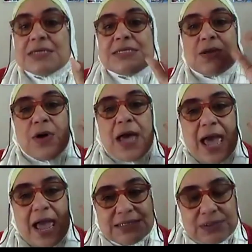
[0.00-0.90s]
So,
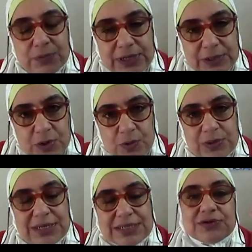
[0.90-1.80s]
as we know,
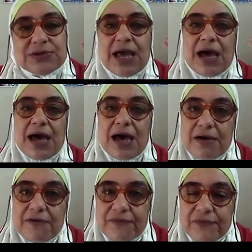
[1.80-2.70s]
letter
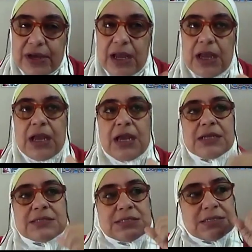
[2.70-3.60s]
kaf is,